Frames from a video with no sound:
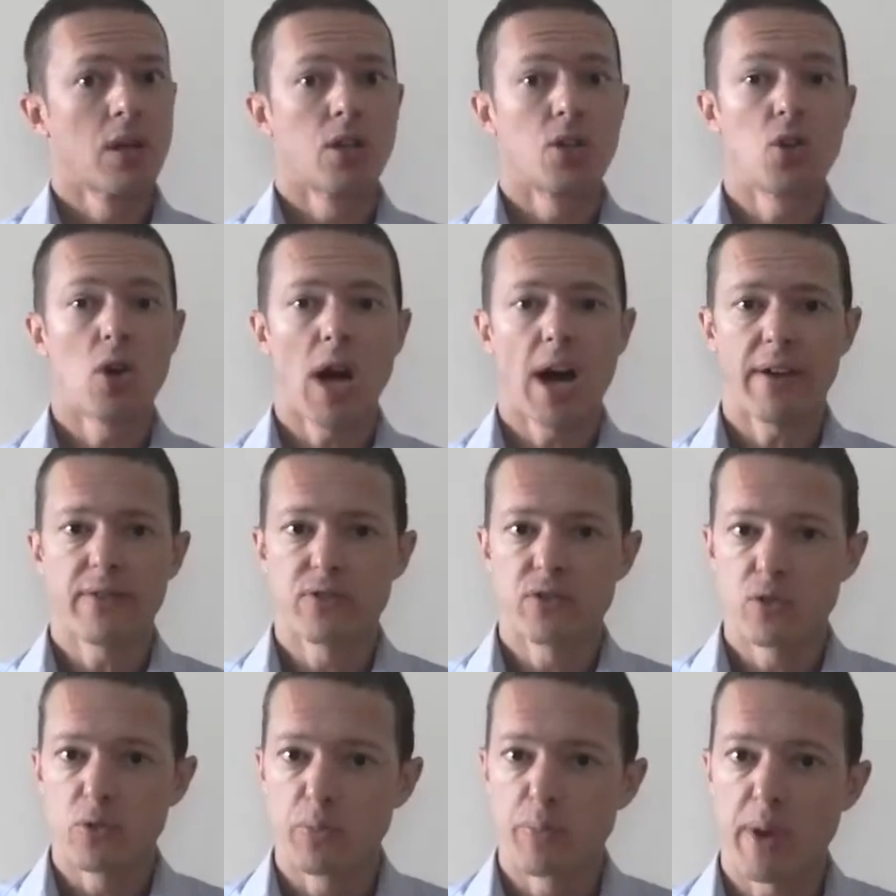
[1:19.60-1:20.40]
you
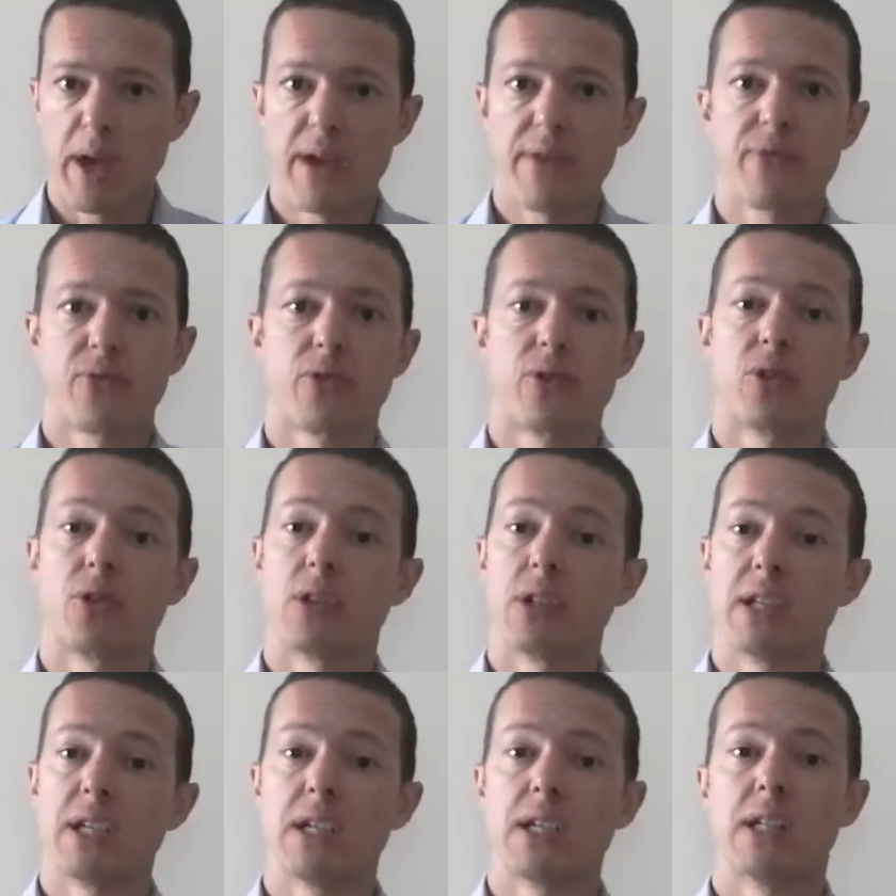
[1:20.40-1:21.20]
have to pay for your
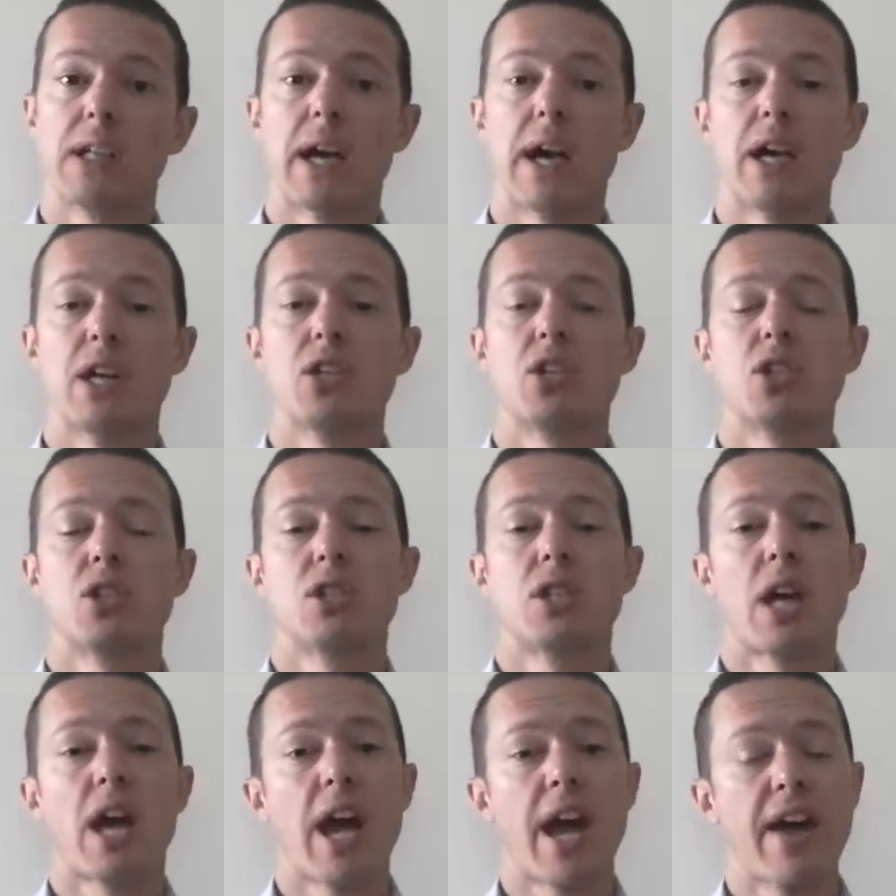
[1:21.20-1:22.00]
legal
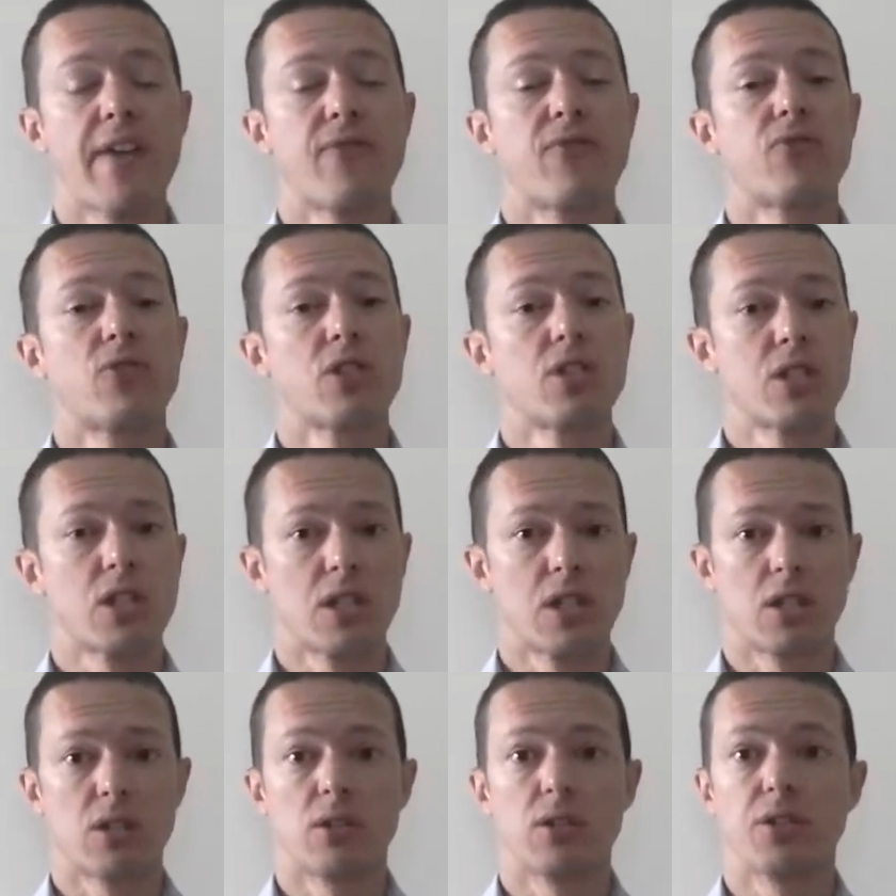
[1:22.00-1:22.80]
agent every
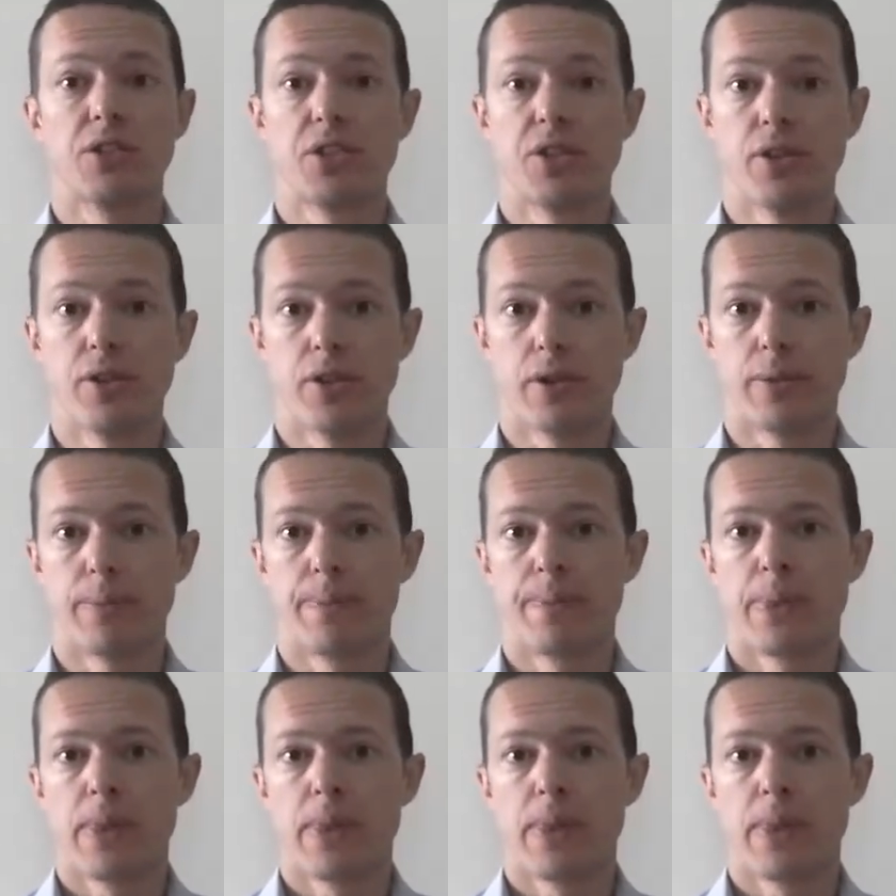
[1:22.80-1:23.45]
single year.